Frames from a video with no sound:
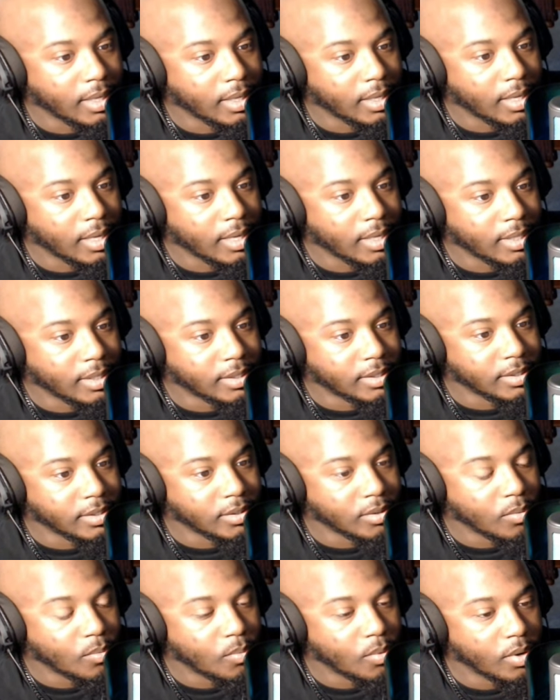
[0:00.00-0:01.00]
And this is the
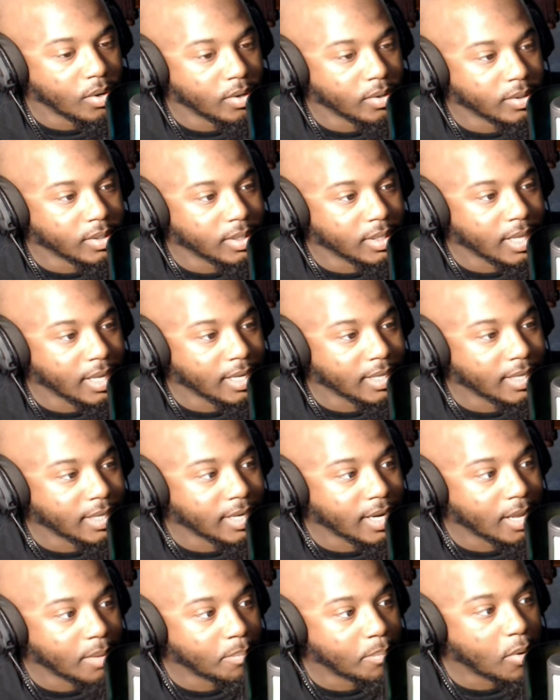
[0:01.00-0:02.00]
weird thing that
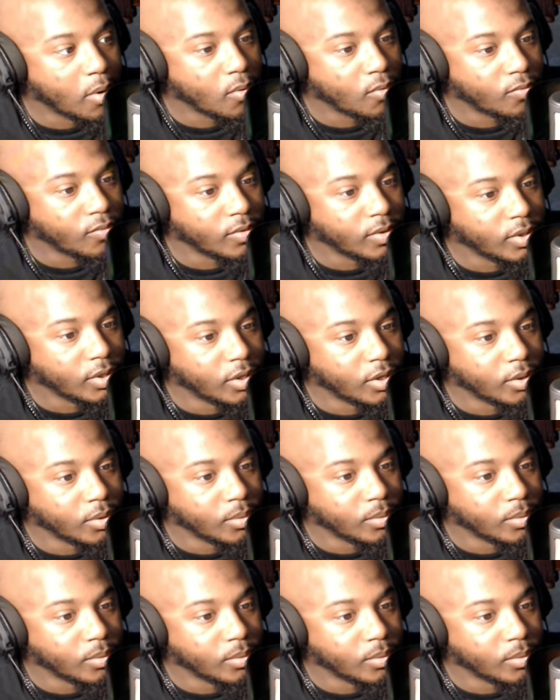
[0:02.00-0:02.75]
they both do.